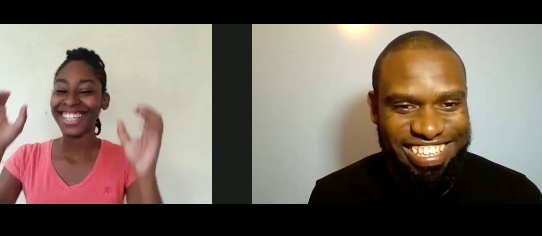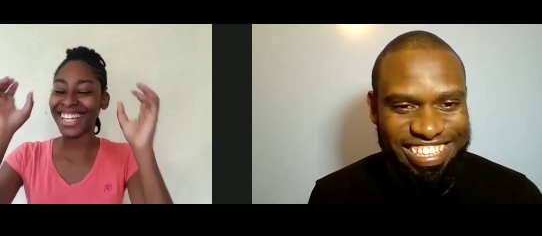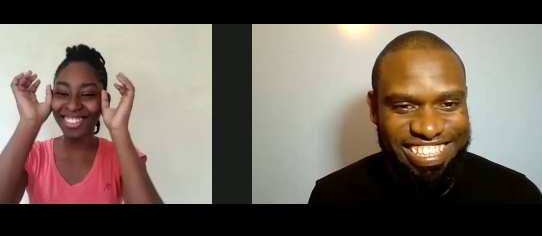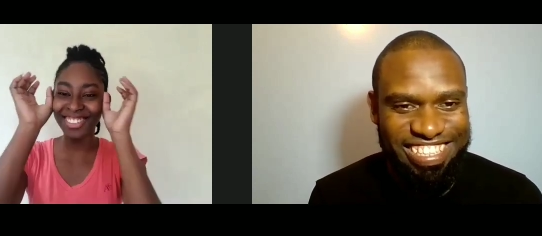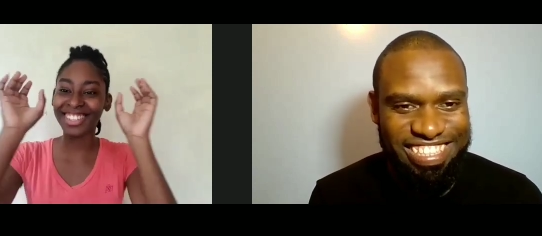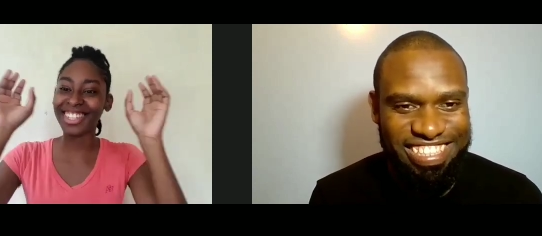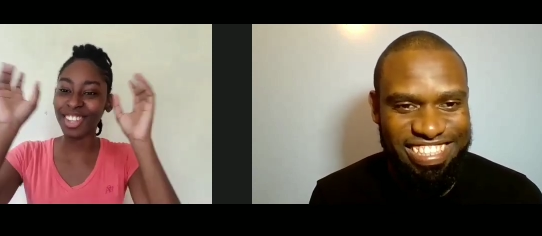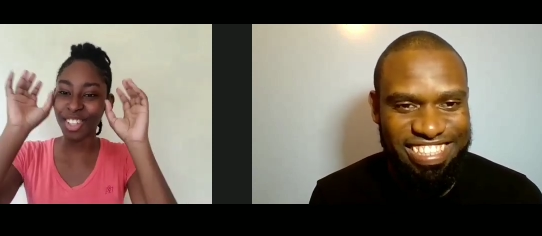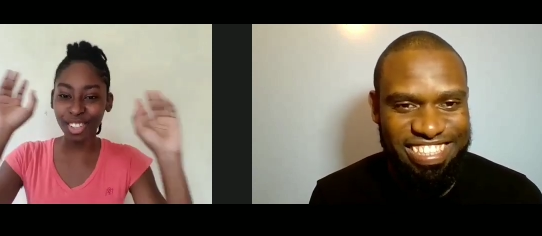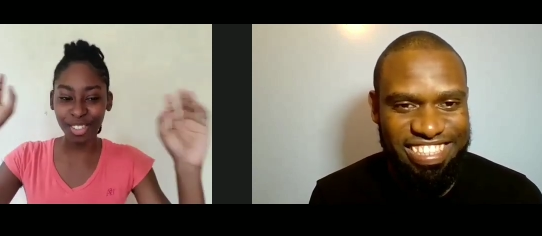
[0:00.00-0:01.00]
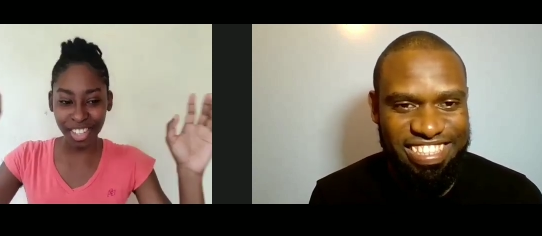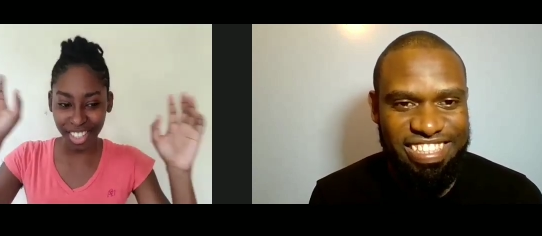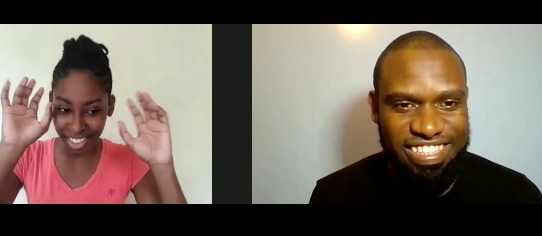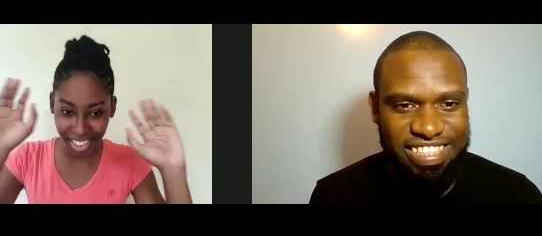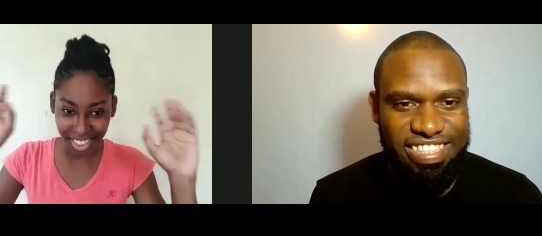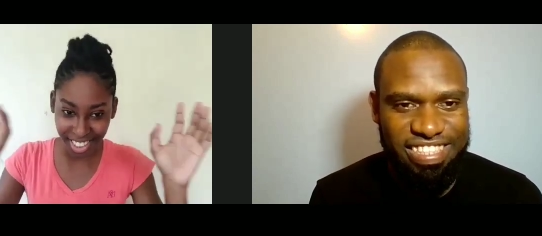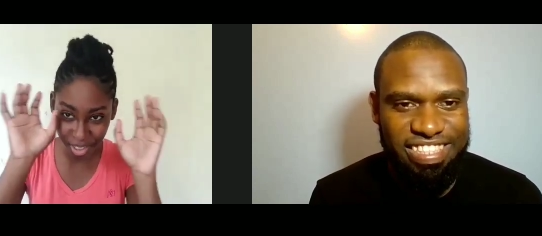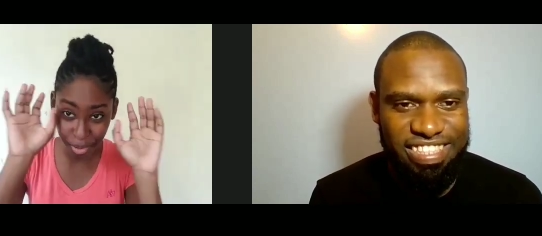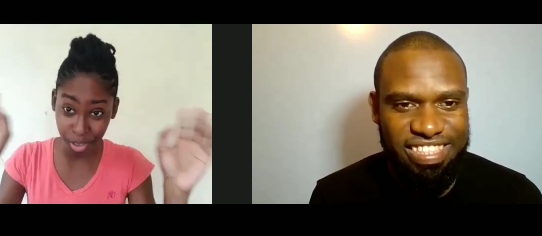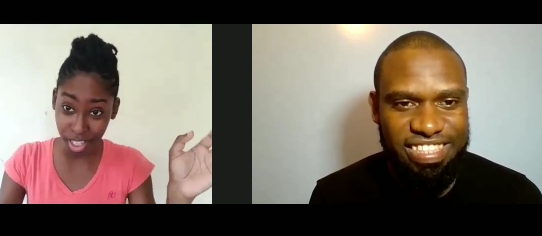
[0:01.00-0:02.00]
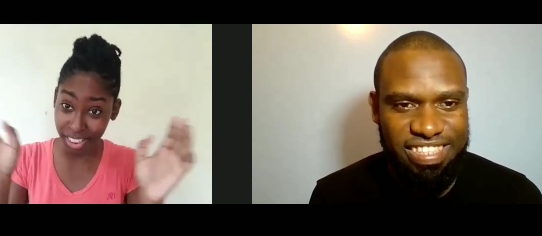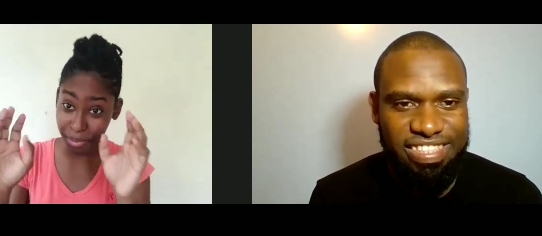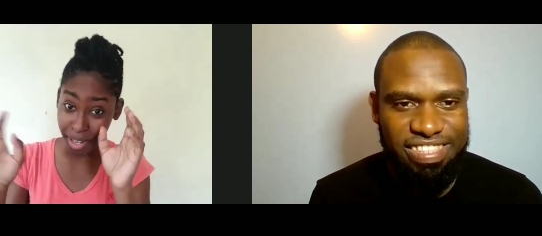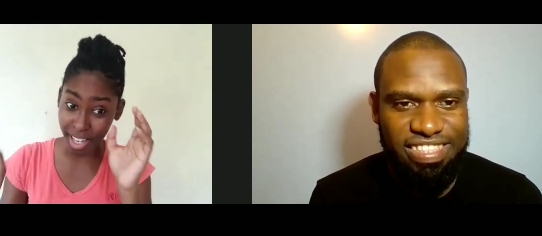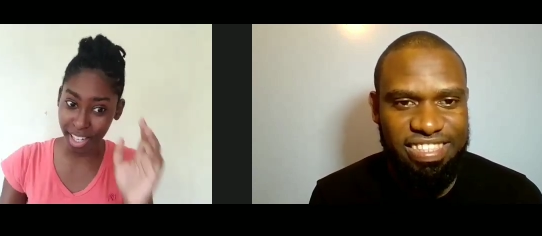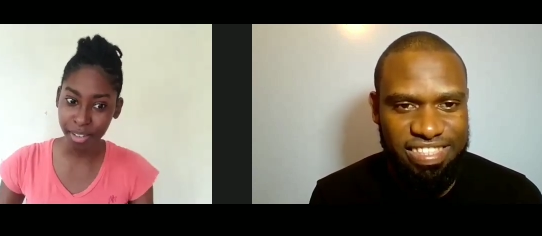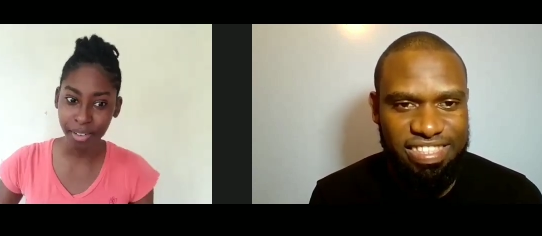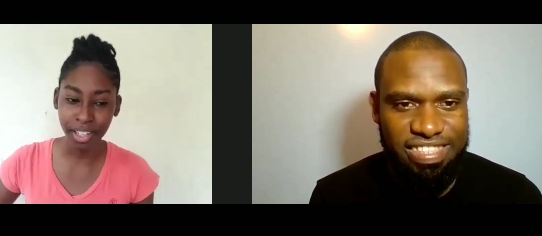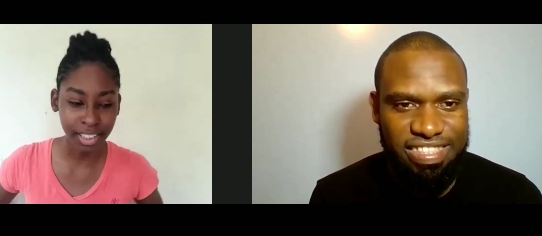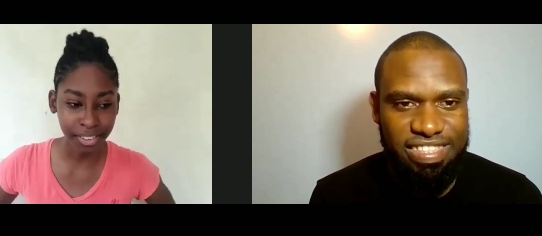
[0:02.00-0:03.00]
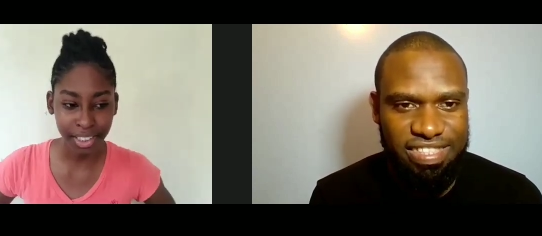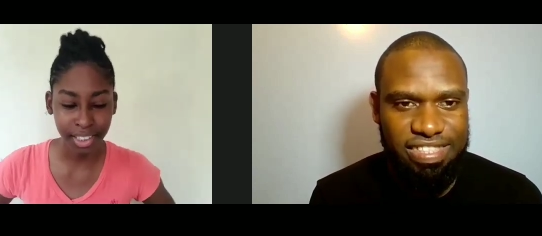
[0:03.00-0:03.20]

Speaker 1: like it was. Those were the, the two things in my head going into it.